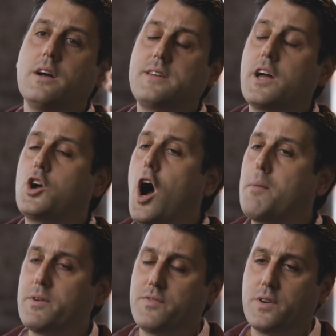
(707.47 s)
Take
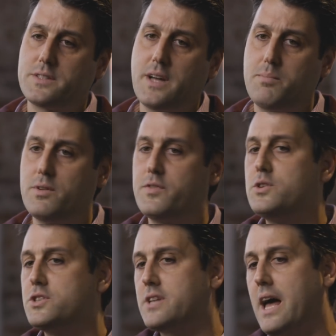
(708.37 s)
copper, for example. If you
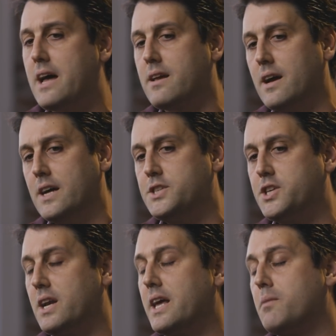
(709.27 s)
just add
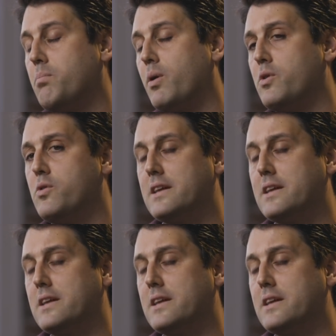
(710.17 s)
Chile and Peru,